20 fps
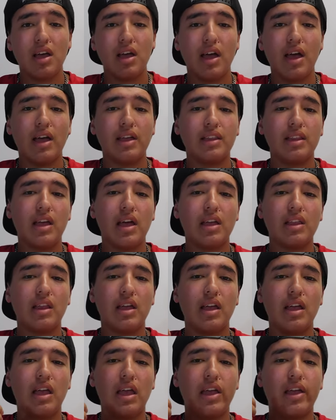and then
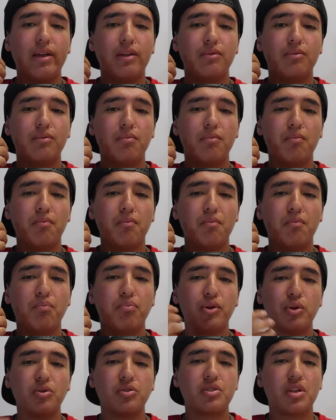it
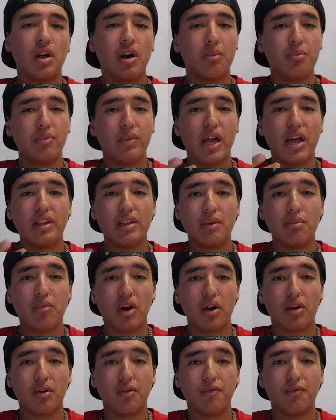boosts up any
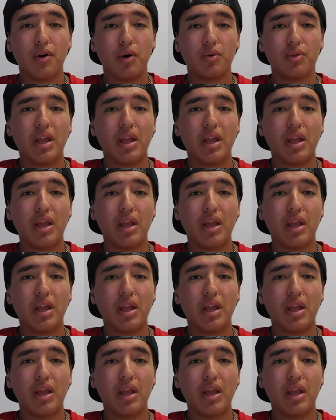microphone,